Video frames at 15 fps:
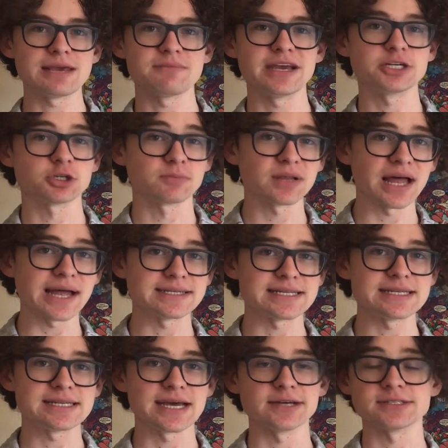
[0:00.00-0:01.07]
any major plot
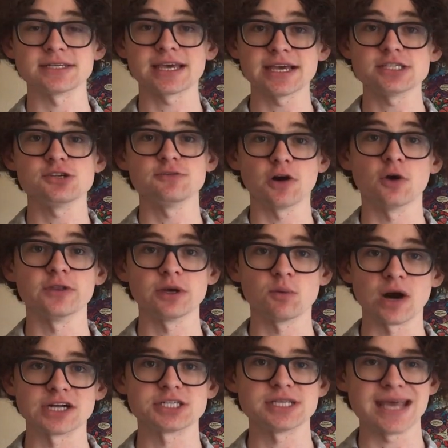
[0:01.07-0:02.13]
details in case you've only
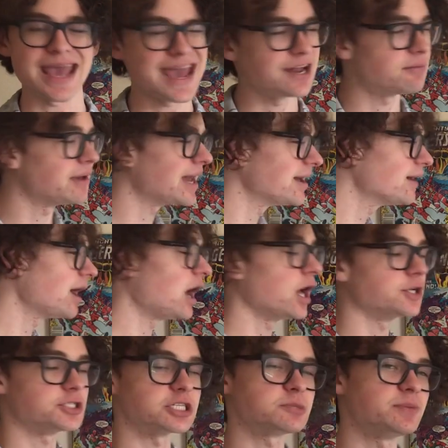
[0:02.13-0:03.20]
watched the anime.
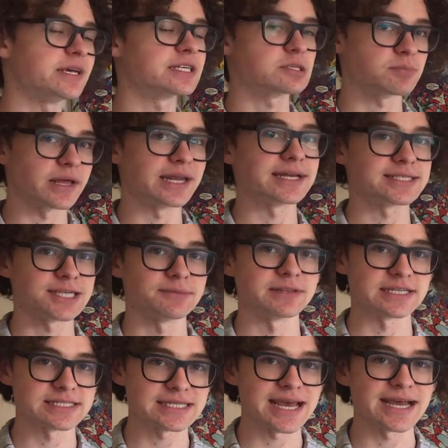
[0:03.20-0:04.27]
I'll just be explaining some
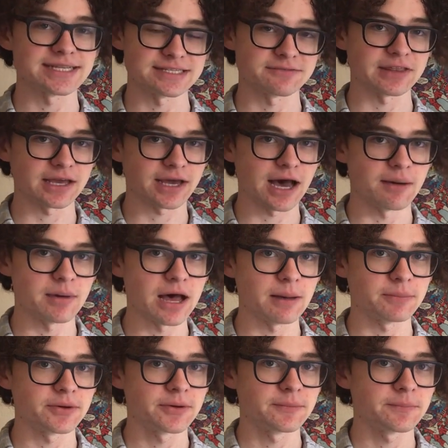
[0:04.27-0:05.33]
of the stands if they come
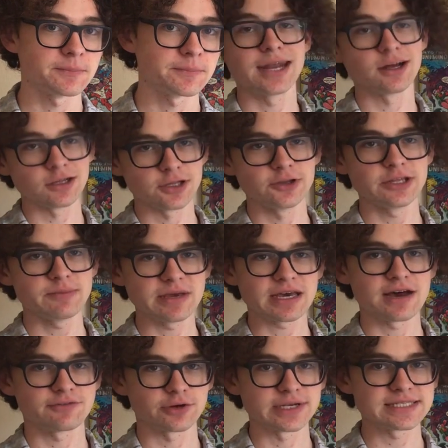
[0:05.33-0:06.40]
up. And I'll only be
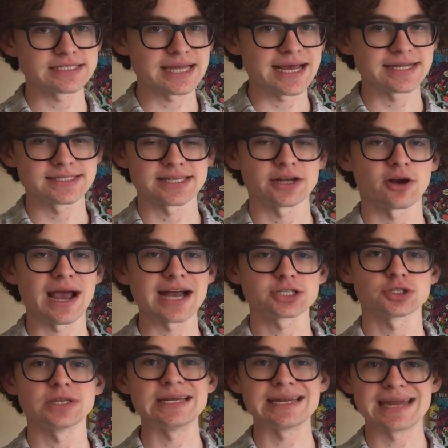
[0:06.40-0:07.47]
covering stands that are
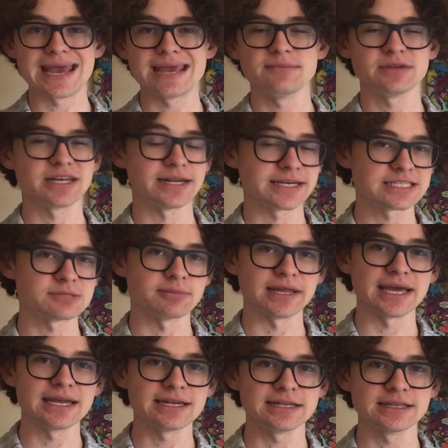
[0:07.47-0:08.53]
actually named and
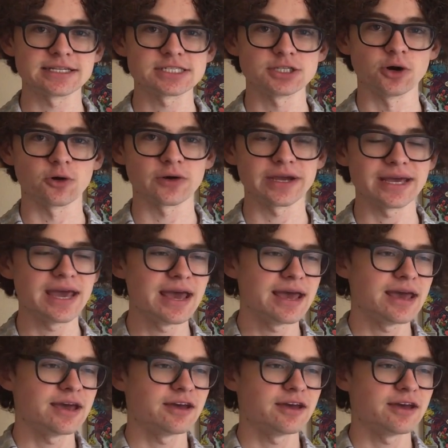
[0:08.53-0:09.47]
explained in the story.